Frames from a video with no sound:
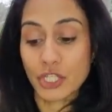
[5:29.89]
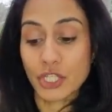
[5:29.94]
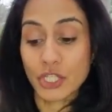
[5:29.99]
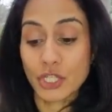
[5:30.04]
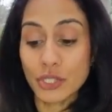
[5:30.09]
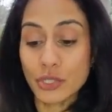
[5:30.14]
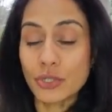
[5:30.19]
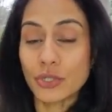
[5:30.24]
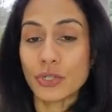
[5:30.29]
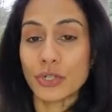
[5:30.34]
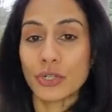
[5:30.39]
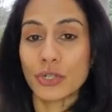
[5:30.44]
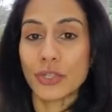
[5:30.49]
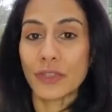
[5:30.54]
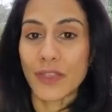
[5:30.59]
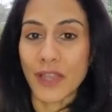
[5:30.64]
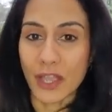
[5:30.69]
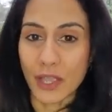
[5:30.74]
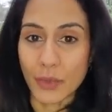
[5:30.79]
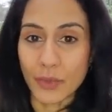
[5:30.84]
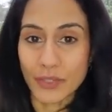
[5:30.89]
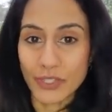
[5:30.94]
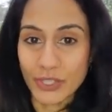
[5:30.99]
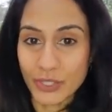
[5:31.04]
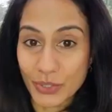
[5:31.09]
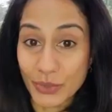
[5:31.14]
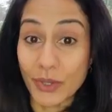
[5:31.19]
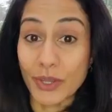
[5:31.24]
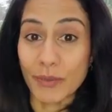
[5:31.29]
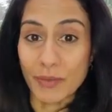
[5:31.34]
sure that I was
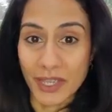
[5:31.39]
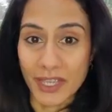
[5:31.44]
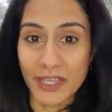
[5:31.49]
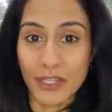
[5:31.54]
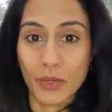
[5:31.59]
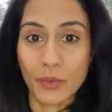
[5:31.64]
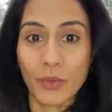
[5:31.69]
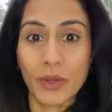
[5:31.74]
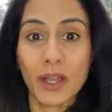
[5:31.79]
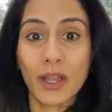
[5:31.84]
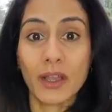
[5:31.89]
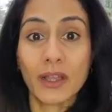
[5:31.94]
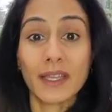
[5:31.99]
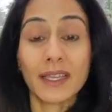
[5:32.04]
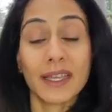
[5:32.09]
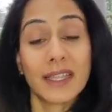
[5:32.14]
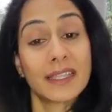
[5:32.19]
doing my inner work.